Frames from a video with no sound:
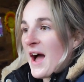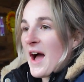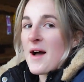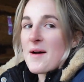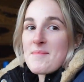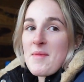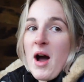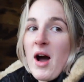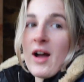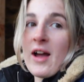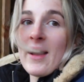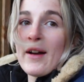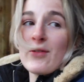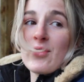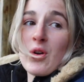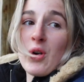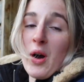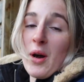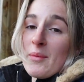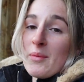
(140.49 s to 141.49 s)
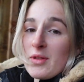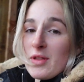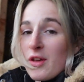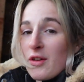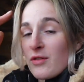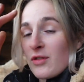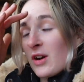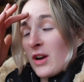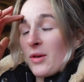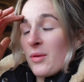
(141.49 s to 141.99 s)
I haven't caught up with
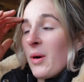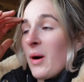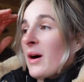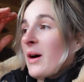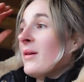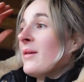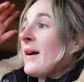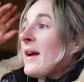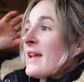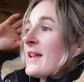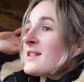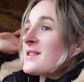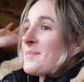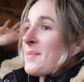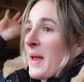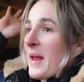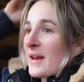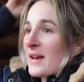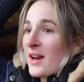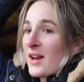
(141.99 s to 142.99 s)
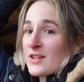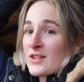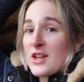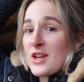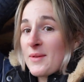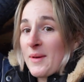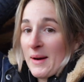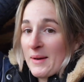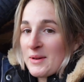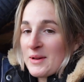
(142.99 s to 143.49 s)
you for a little while. It's been like
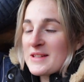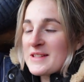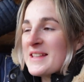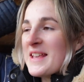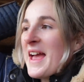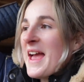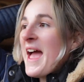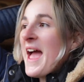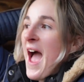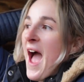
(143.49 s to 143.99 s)
2 hours.